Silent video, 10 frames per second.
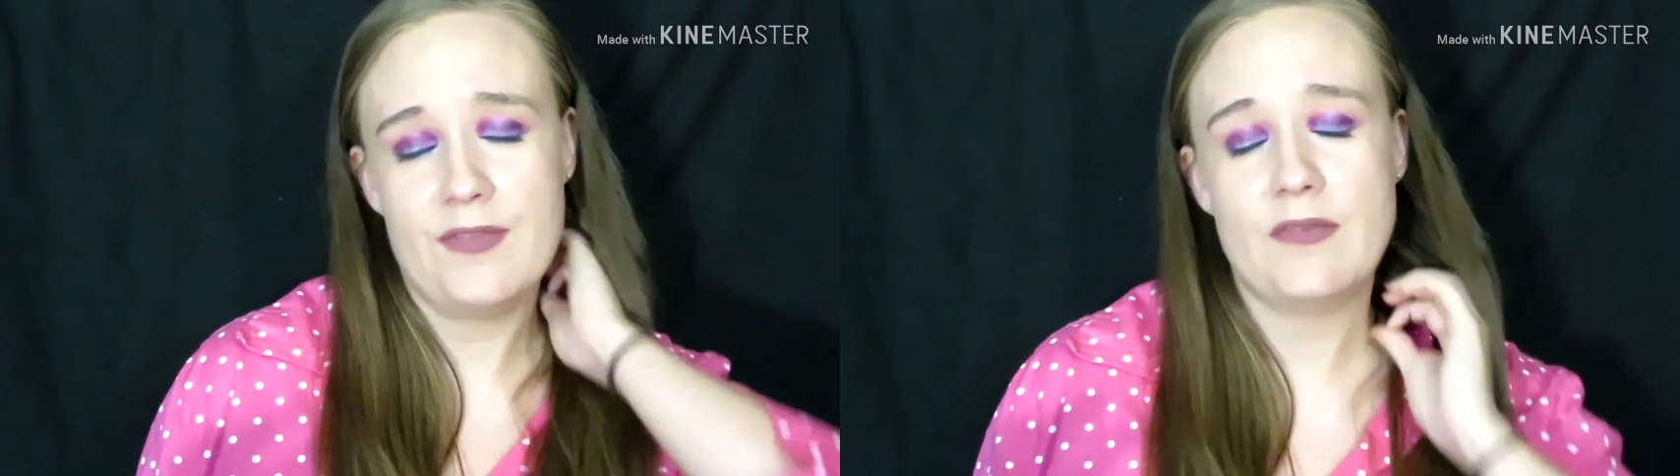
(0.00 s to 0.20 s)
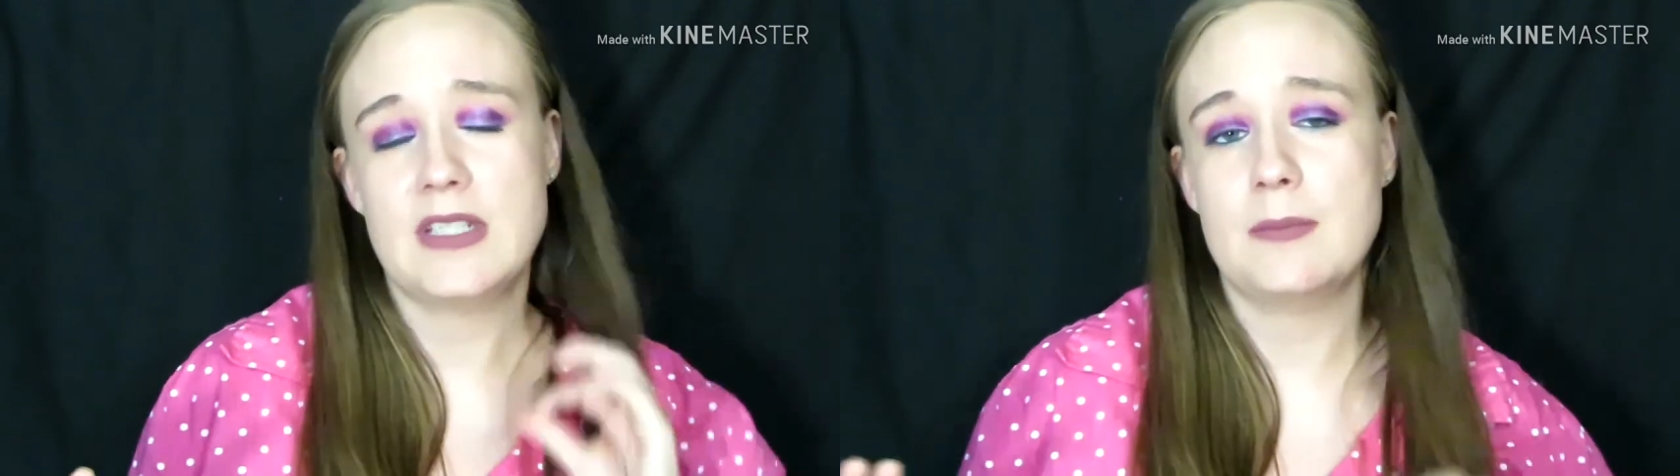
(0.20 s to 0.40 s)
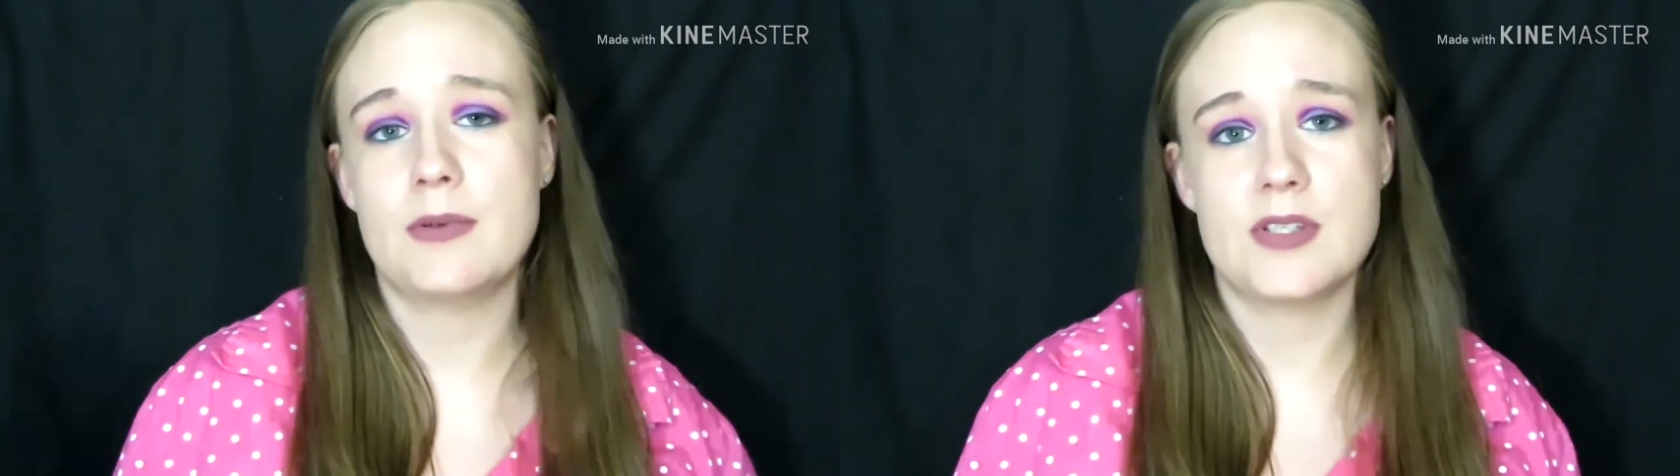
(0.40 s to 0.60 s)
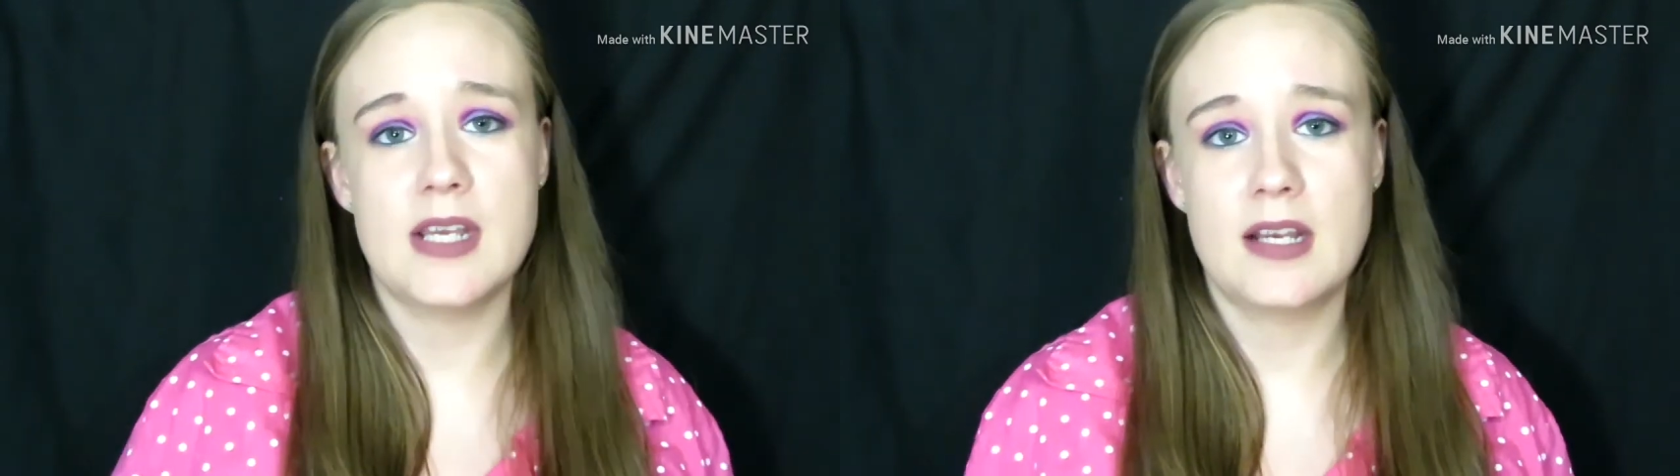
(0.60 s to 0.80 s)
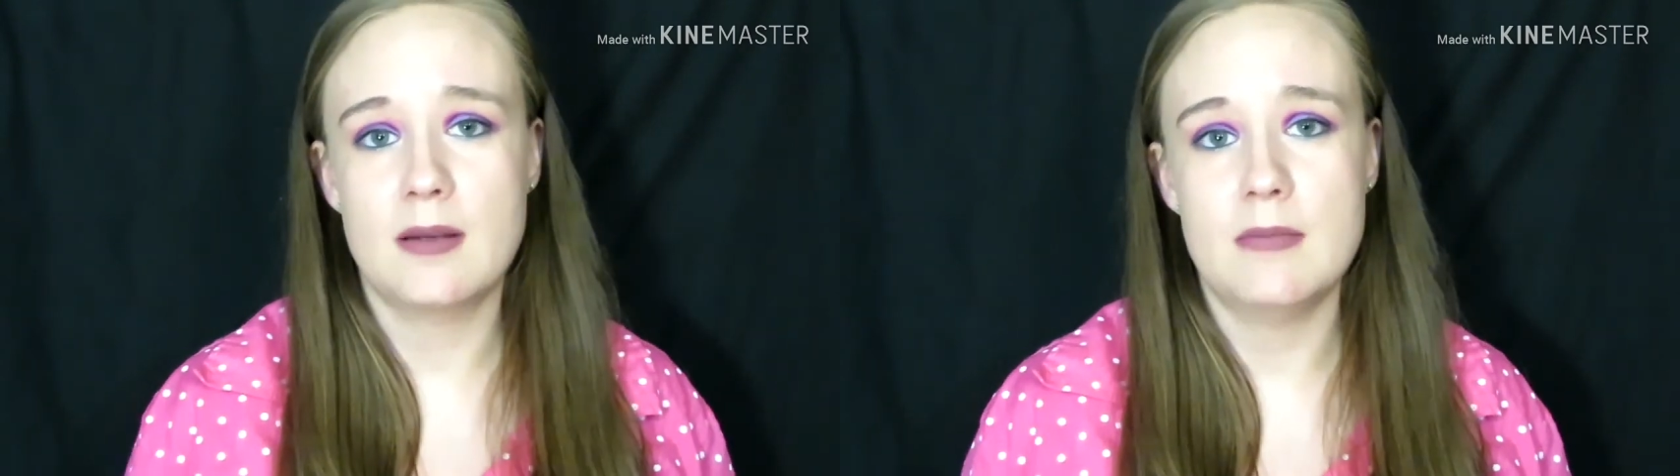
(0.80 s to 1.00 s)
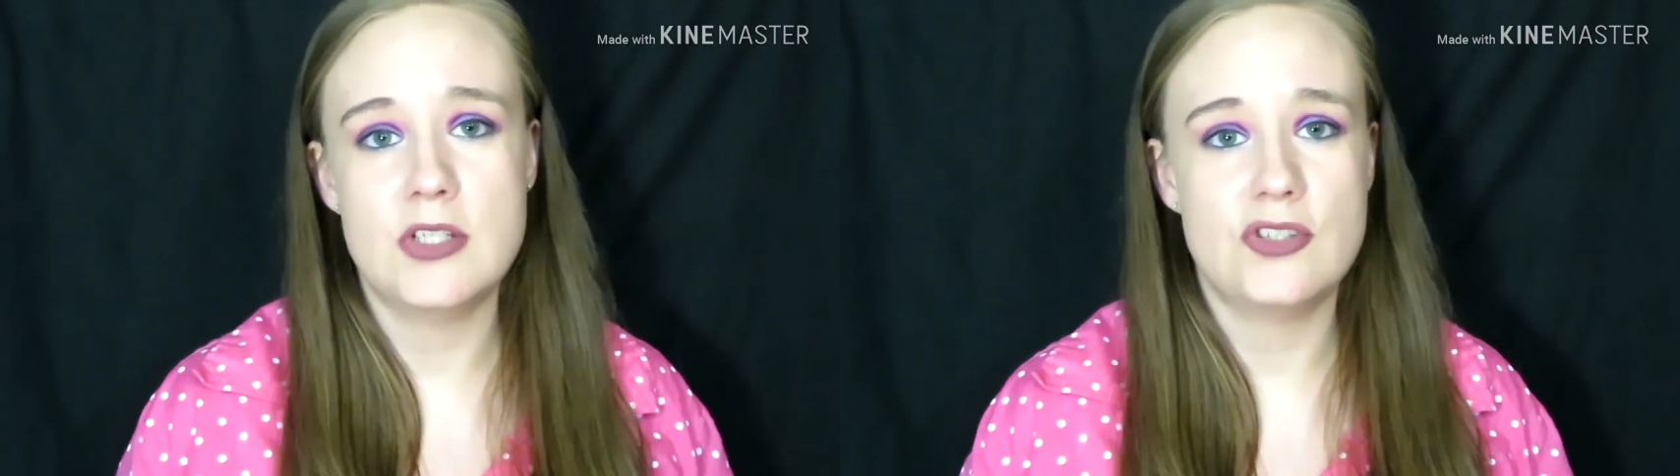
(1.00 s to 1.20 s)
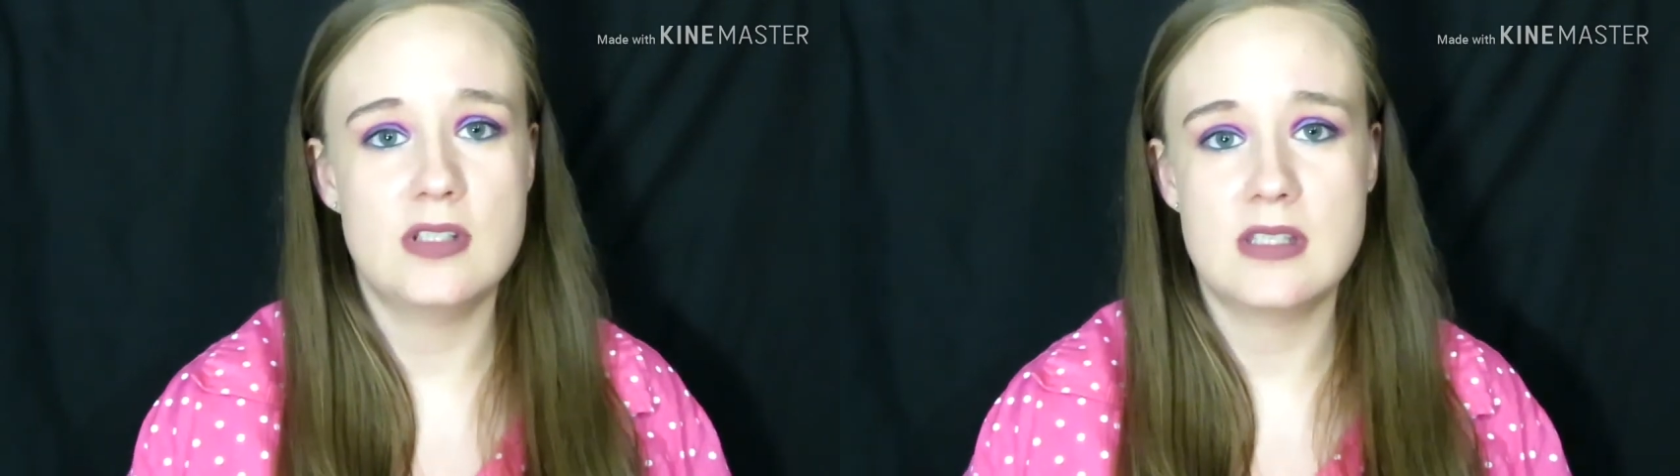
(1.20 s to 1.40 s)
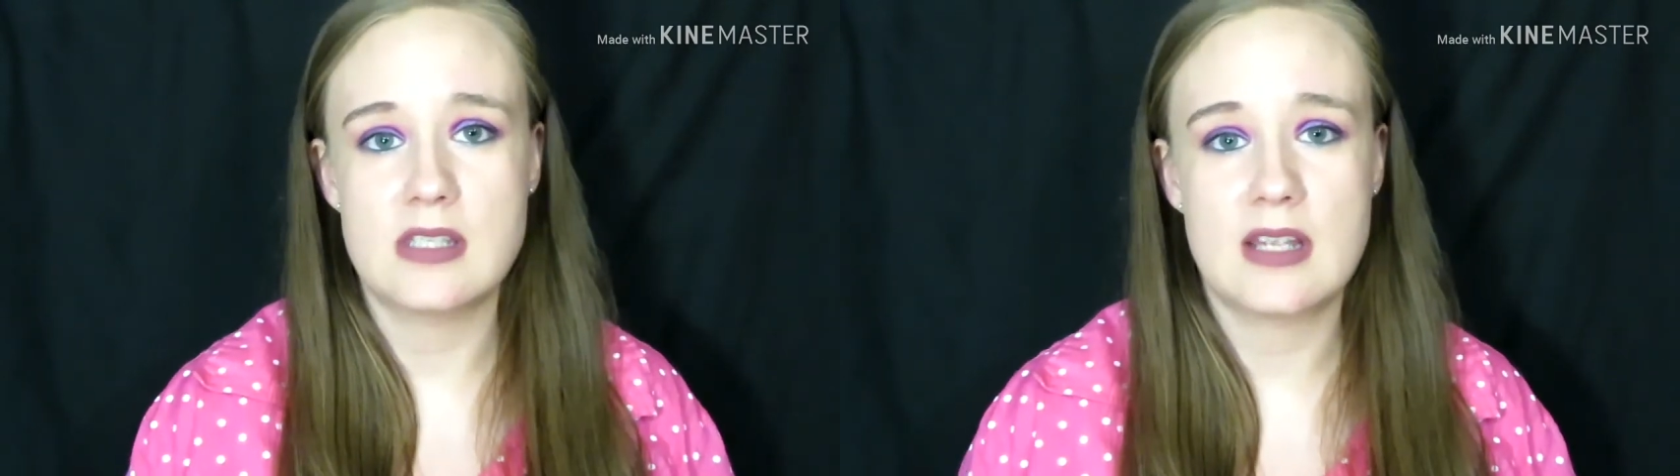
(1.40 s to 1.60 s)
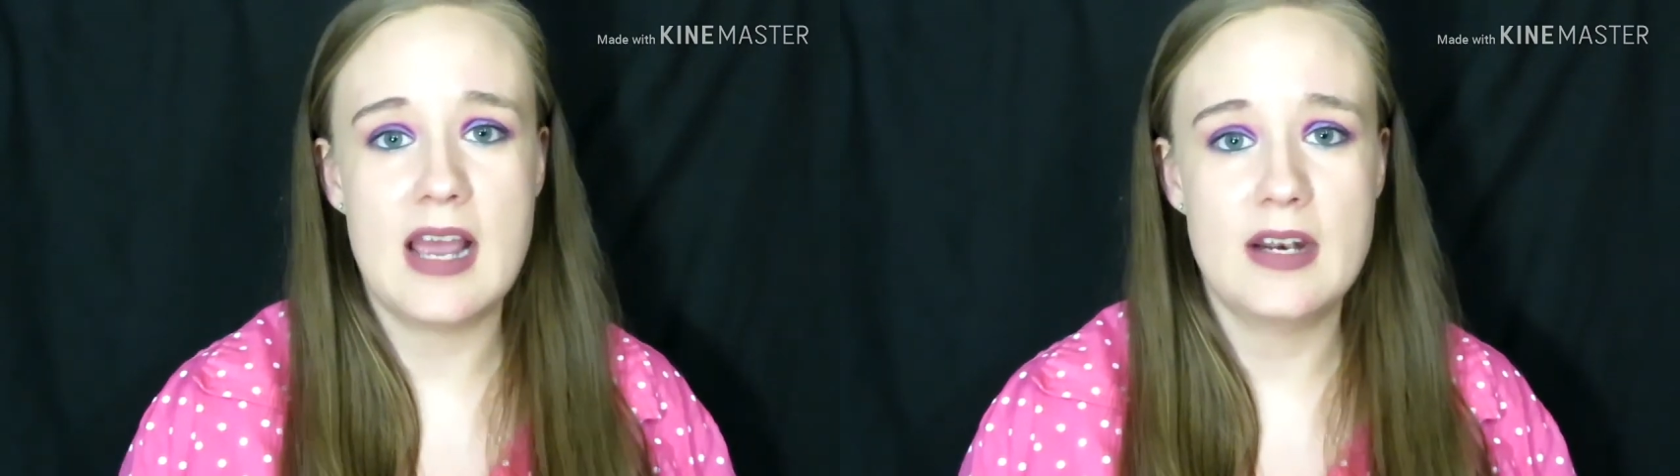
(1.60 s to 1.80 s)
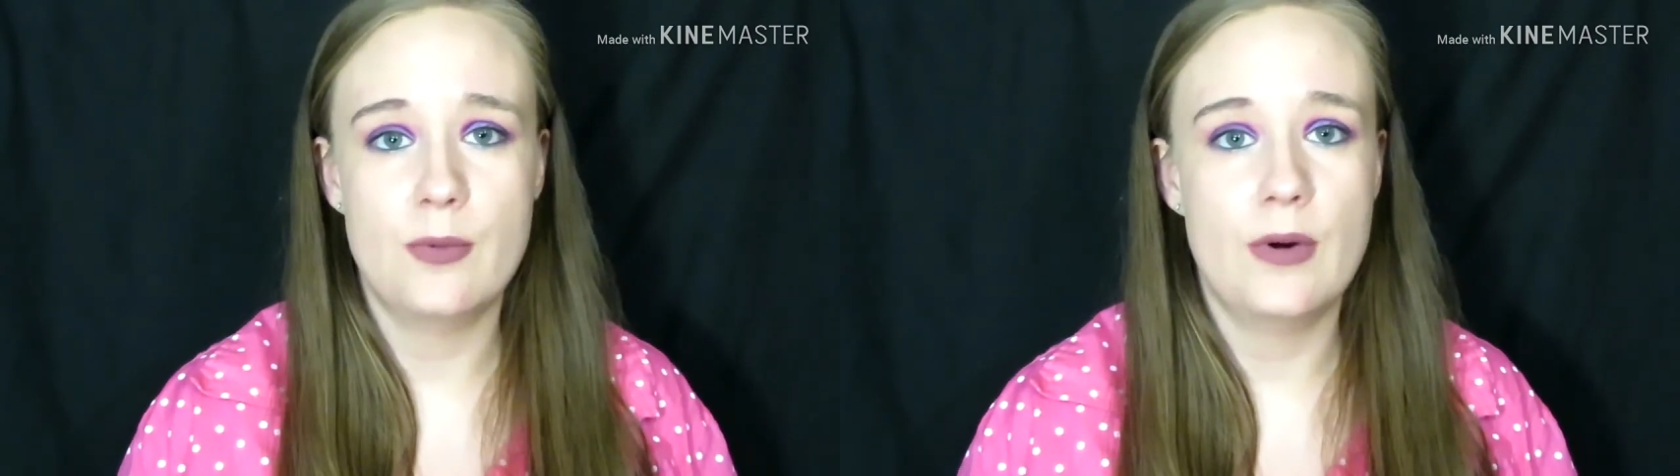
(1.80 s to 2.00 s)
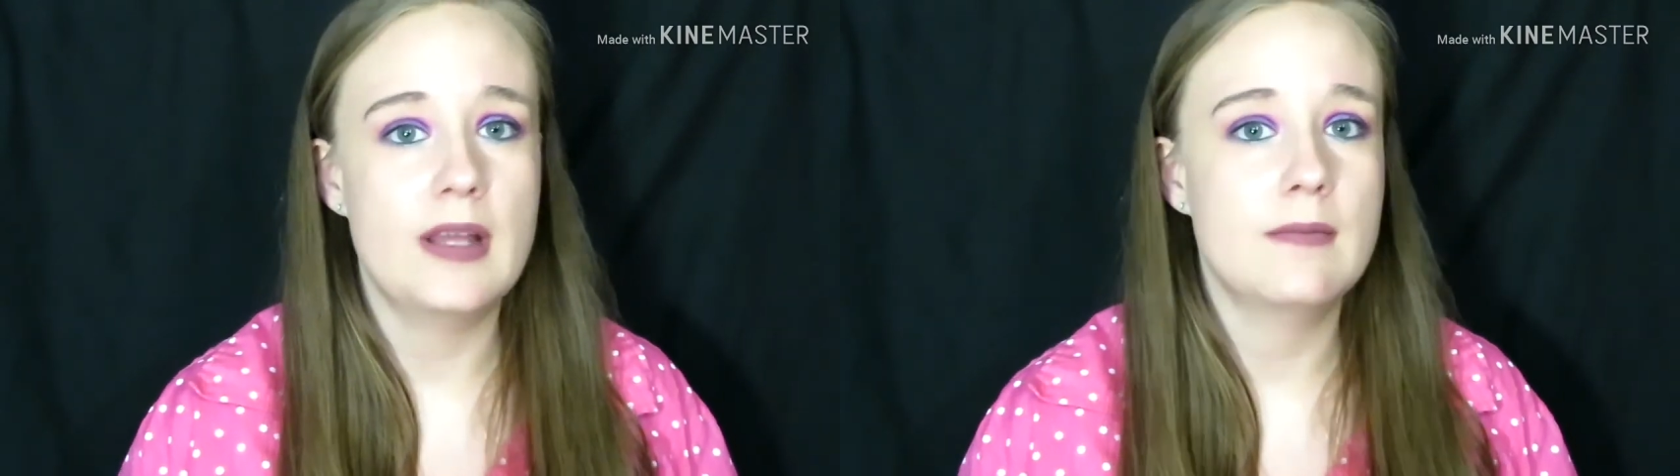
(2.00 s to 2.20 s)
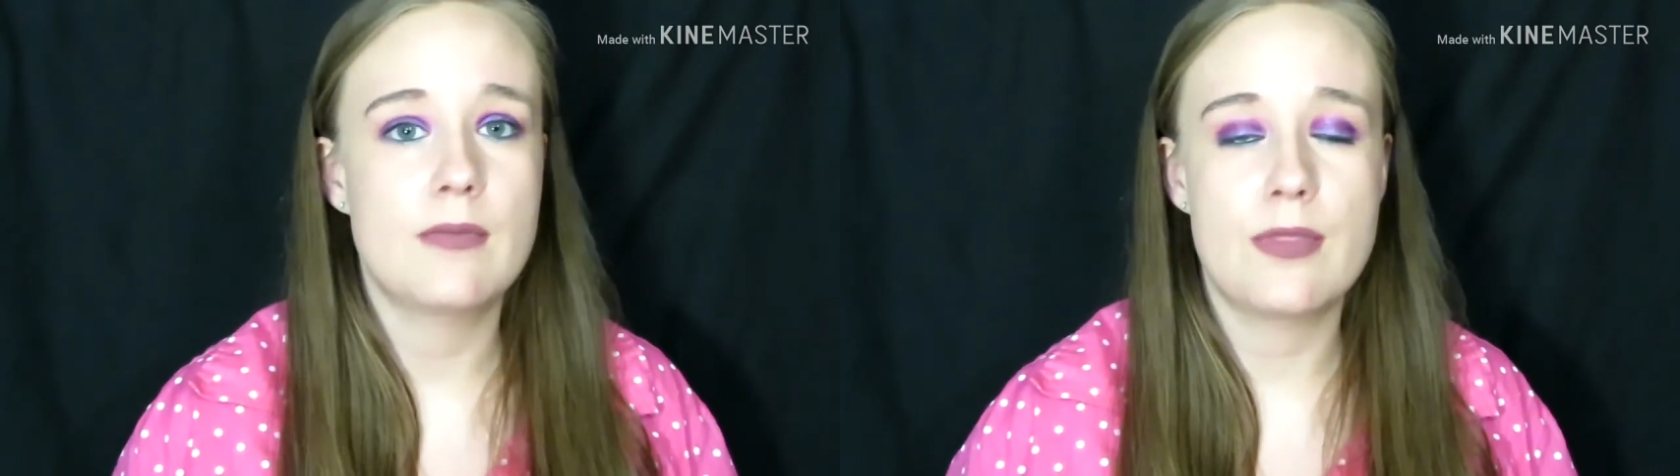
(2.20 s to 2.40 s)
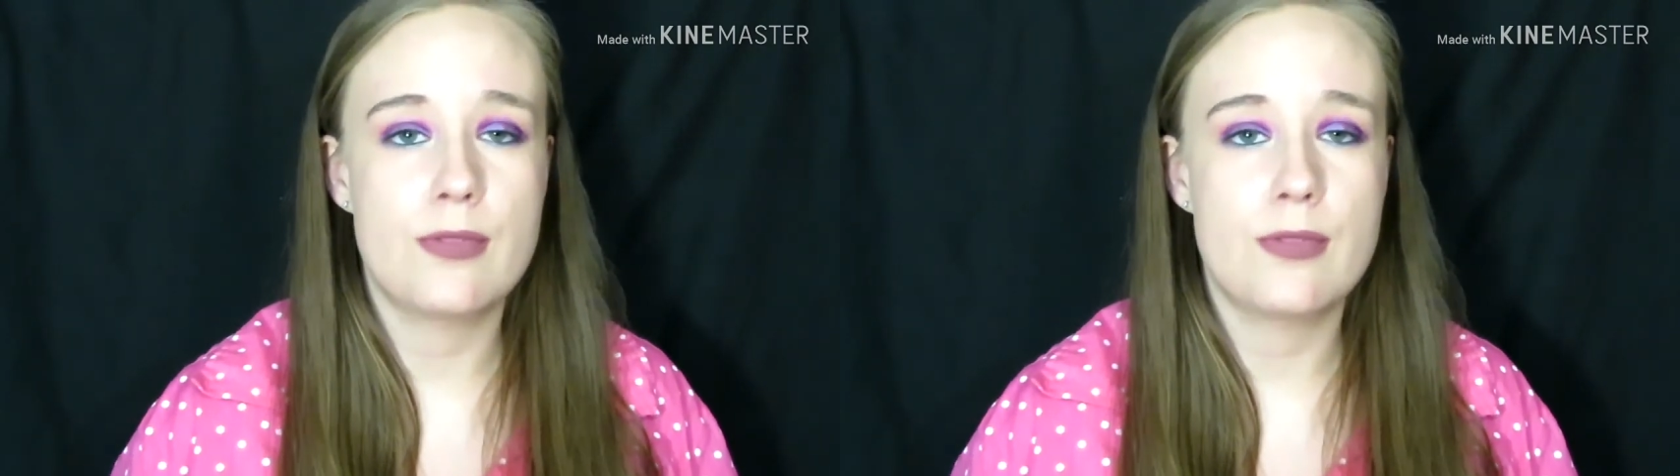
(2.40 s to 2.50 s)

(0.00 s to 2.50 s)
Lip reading: The 15% commissions is kind of what